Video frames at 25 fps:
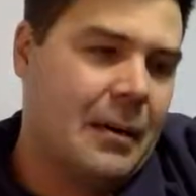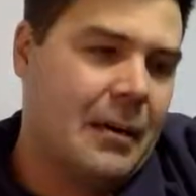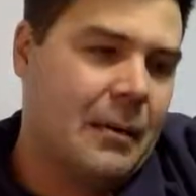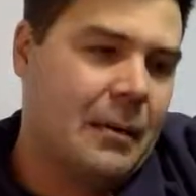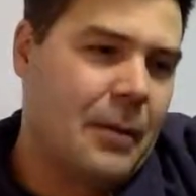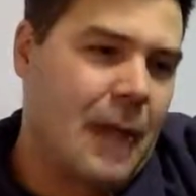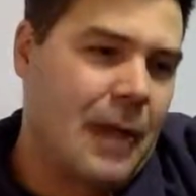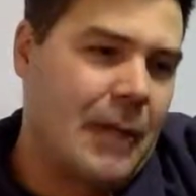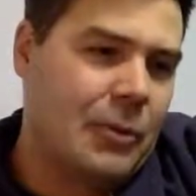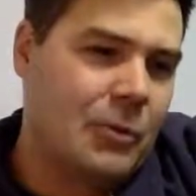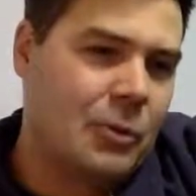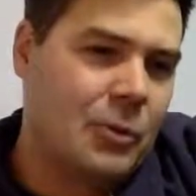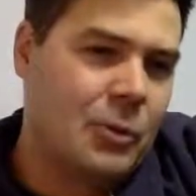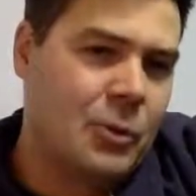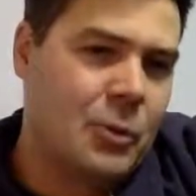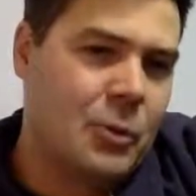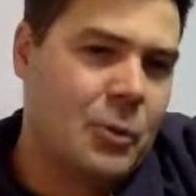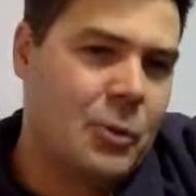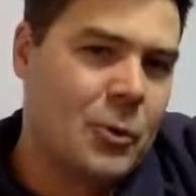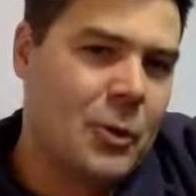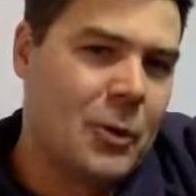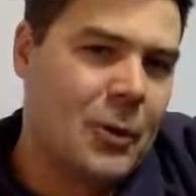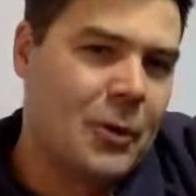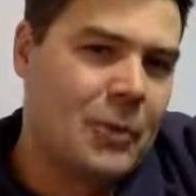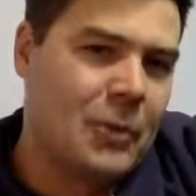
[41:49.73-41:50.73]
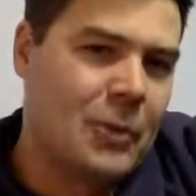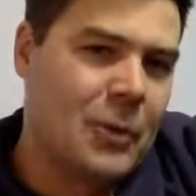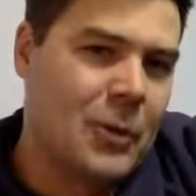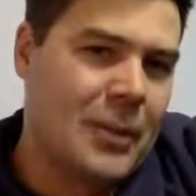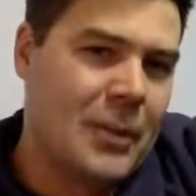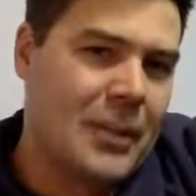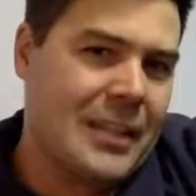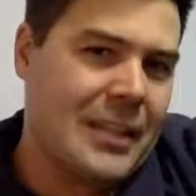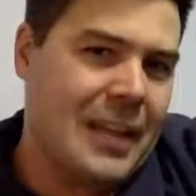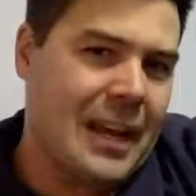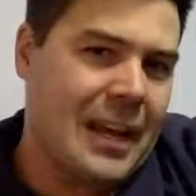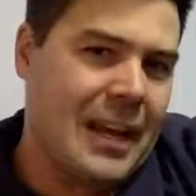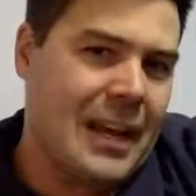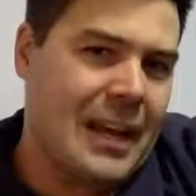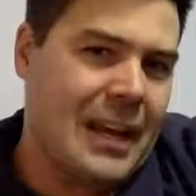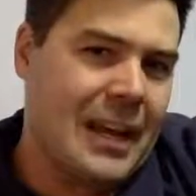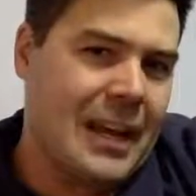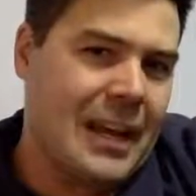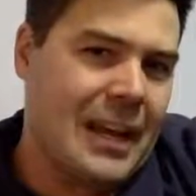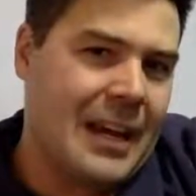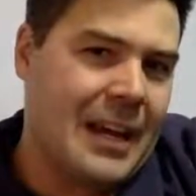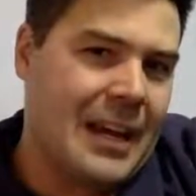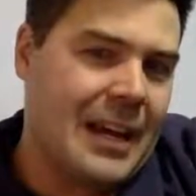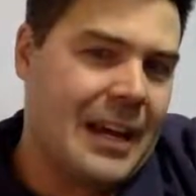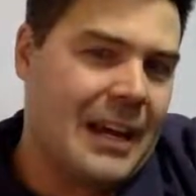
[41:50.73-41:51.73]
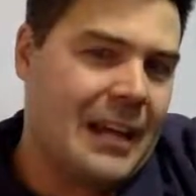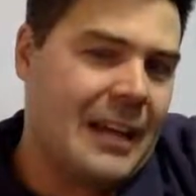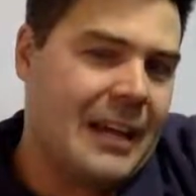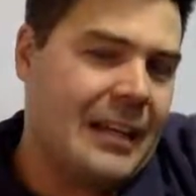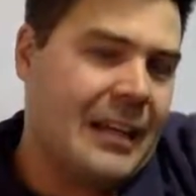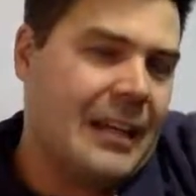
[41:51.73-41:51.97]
graduate school, of course, I